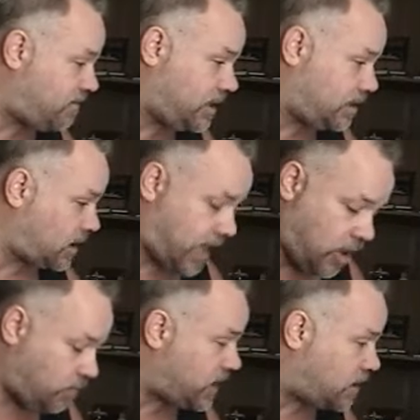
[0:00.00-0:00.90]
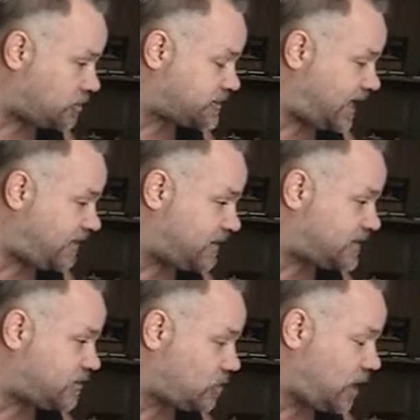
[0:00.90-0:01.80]
maybe help me understand the
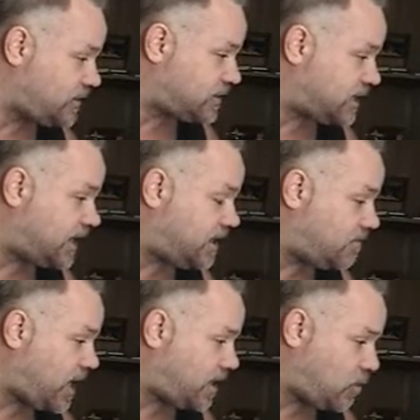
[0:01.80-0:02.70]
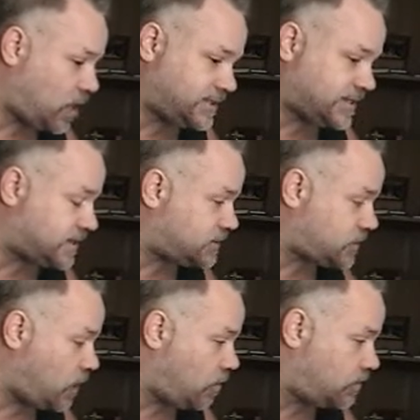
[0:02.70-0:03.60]
situation and anybody watching the
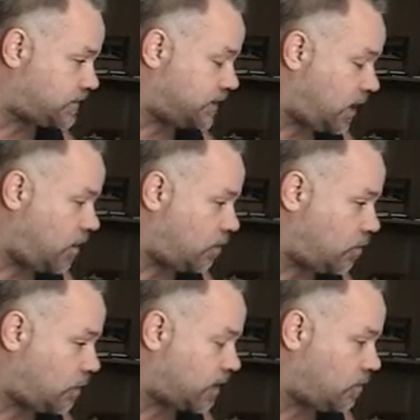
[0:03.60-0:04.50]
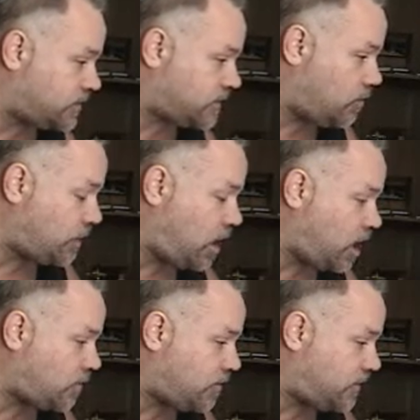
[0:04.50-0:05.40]
show to know really what's going
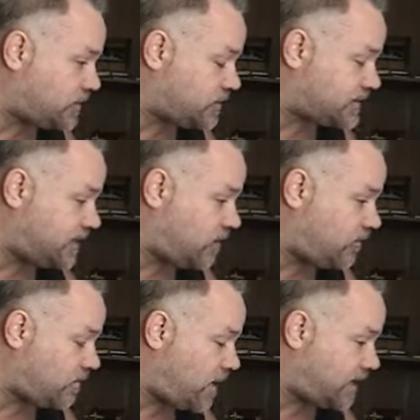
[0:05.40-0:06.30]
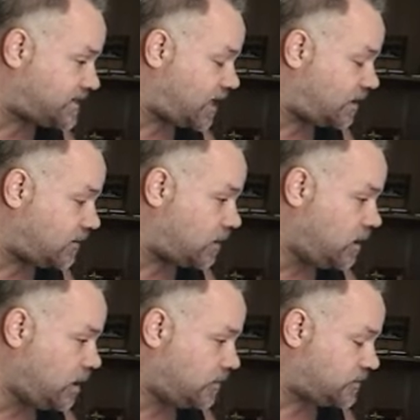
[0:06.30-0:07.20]
on rather than just to hear it from my side of
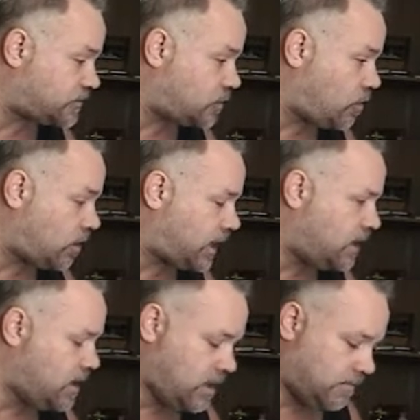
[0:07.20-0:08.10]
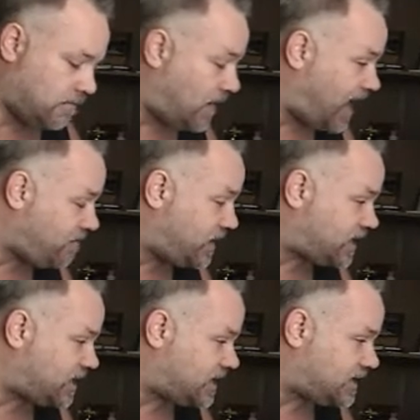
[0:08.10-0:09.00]
the story. My
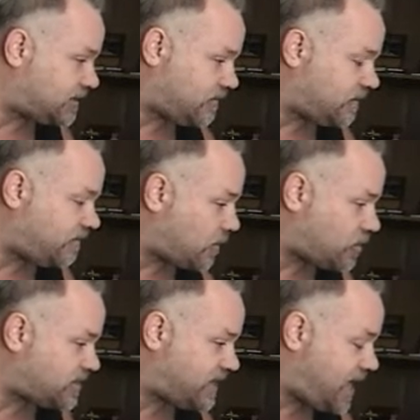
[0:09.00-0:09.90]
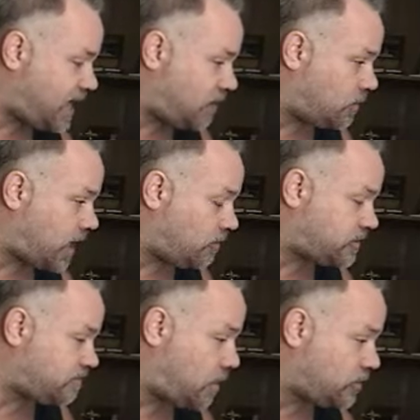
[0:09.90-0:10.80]
opinion is, from the first day when I
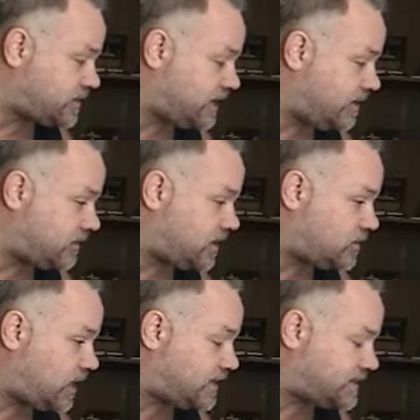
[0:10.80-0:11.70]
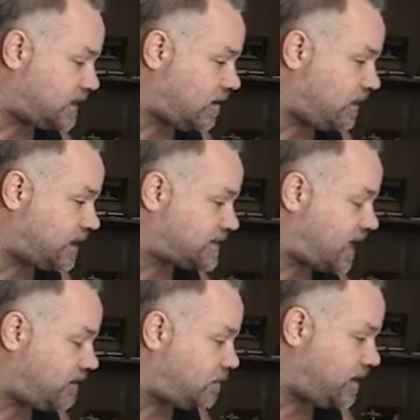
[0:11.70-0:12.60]
was supposed to given a chance to come in and
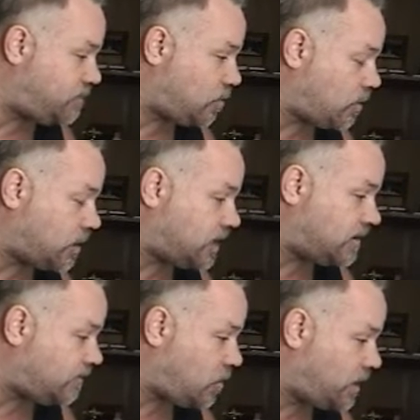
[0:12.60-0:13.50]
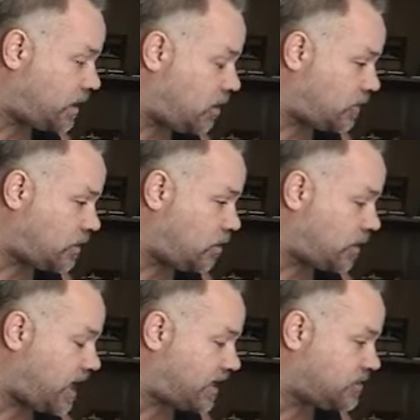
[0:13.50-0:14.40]
sign paperwork and avoid all the
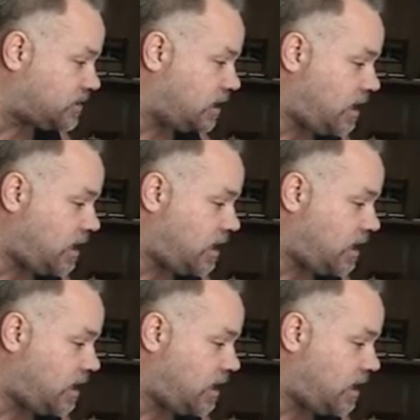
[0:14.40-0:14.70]
court action,